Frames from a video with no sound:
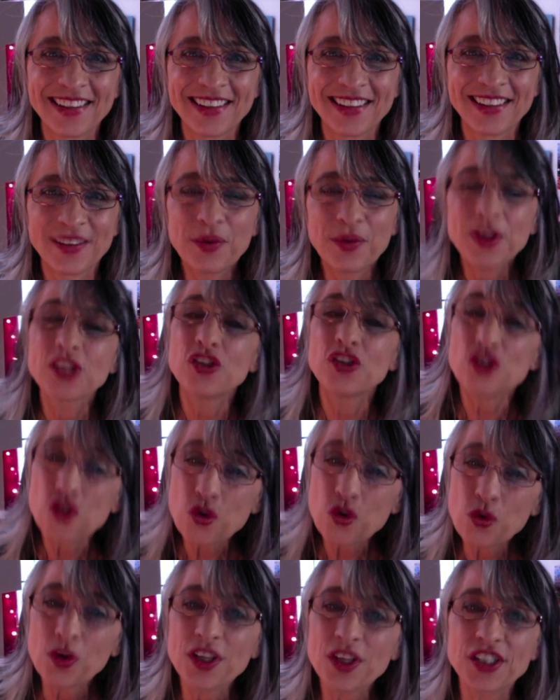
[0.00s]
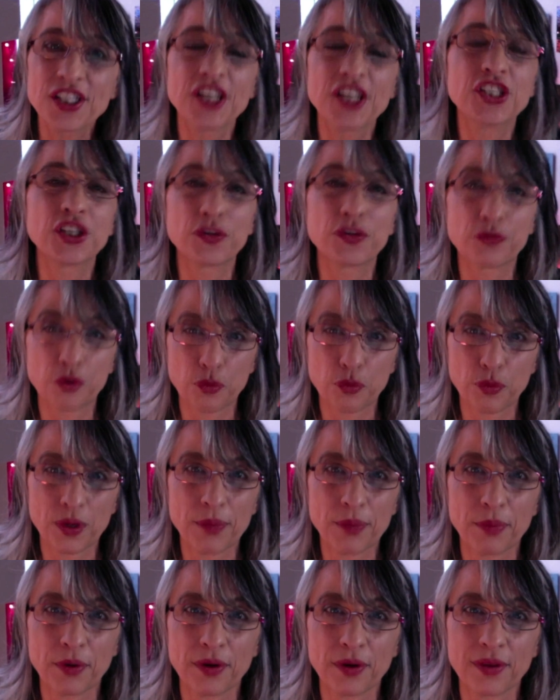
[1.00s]
What is your intention for
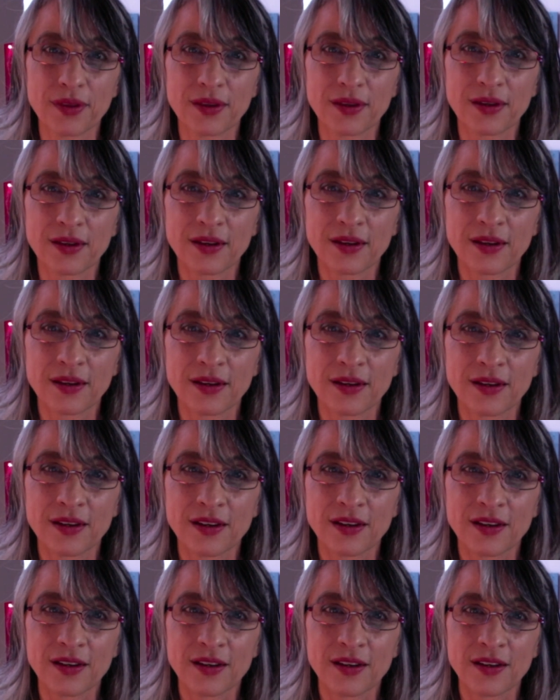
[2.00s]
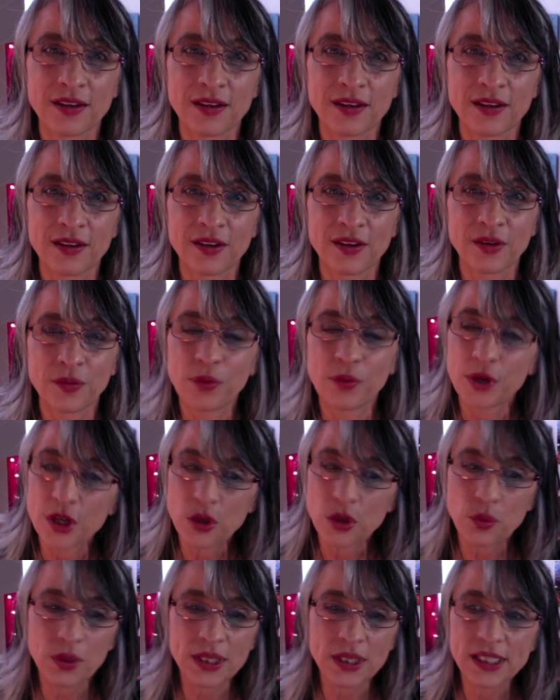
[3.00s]
rebirth? What are you
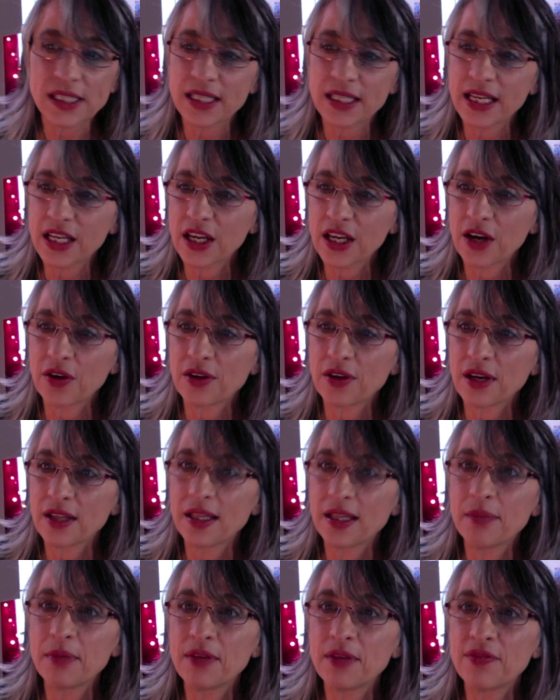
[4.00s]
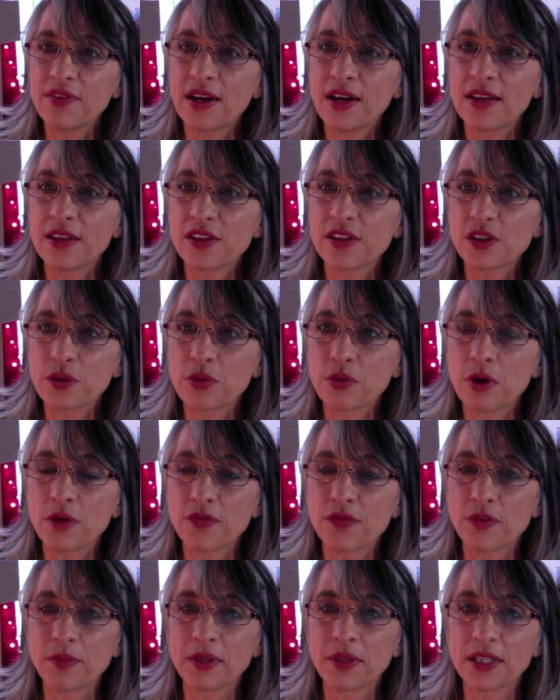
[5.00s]
willing to let go? Now, let me find this quote
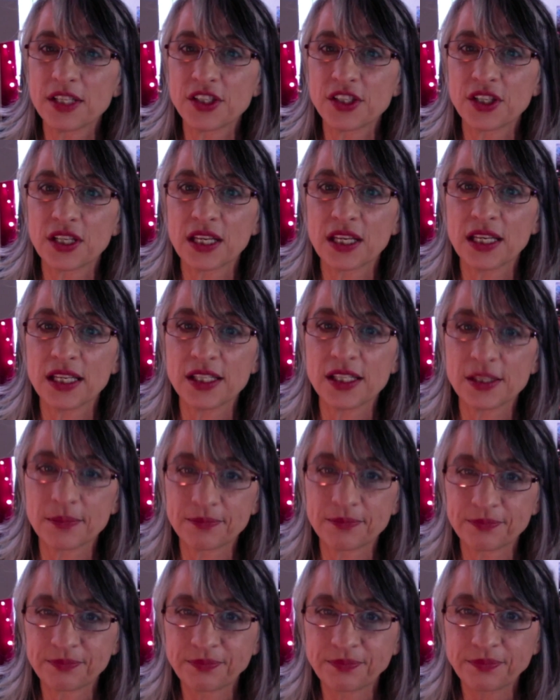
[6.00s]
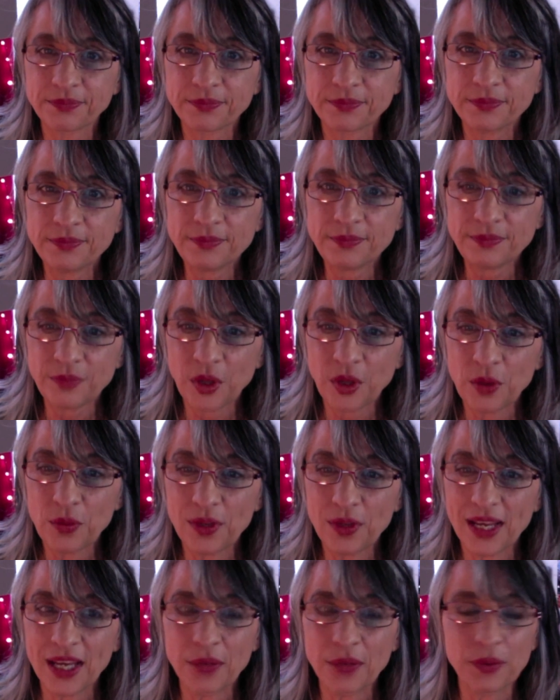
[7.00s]
from Alicia Keys.
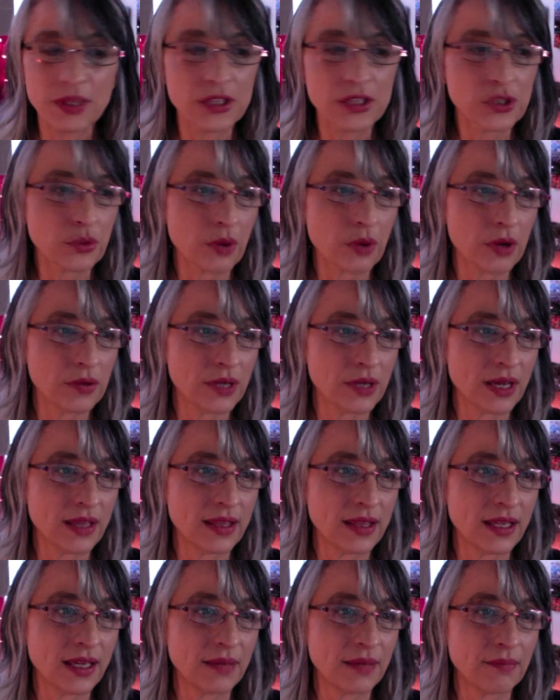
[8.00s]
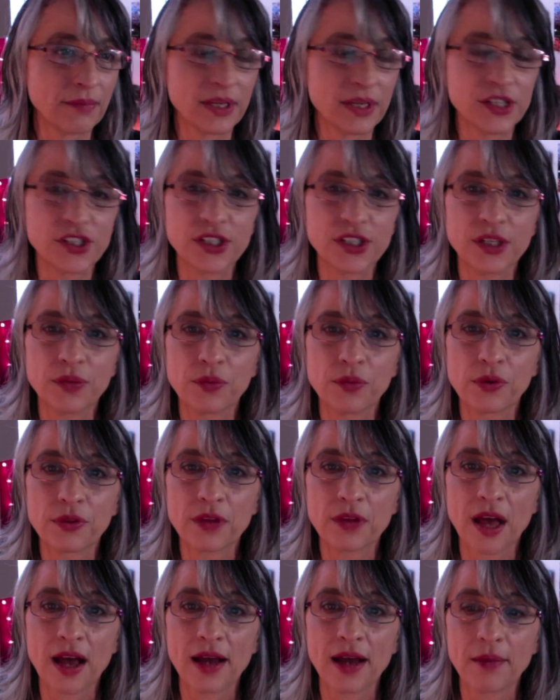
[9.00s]
We'll end with this quote, and then Benjy
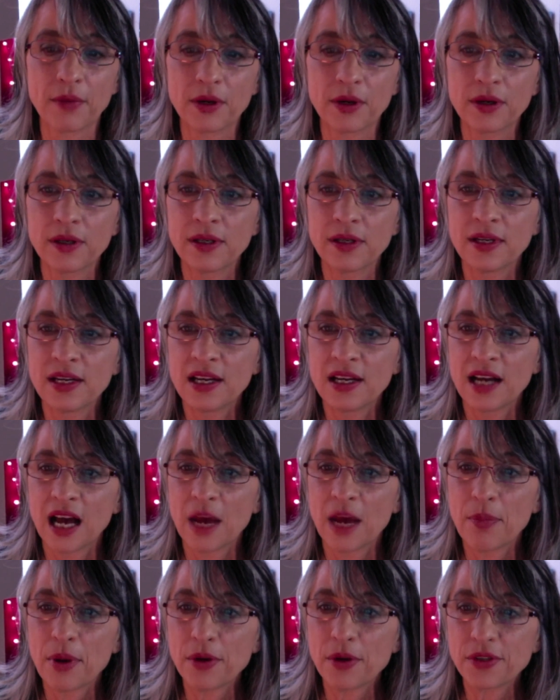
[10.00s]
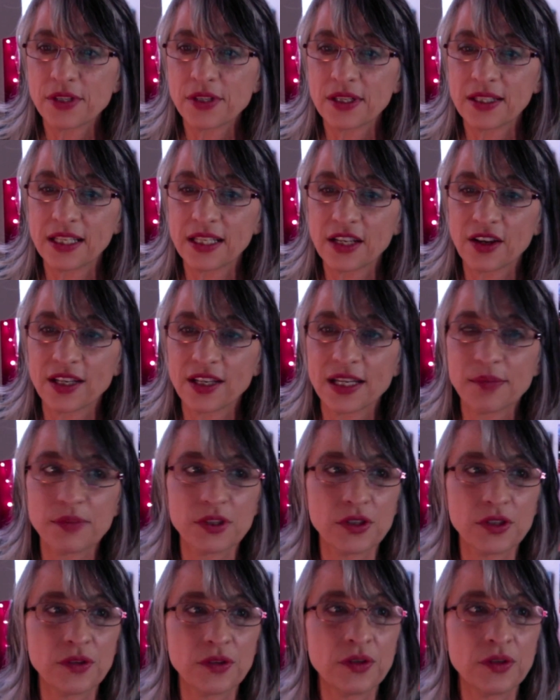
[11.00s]
Wertheimer. I'll post a link on him
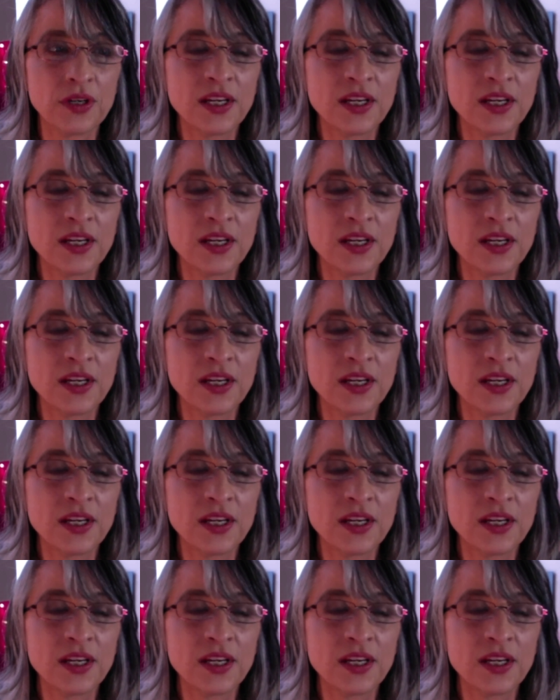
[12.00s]
too.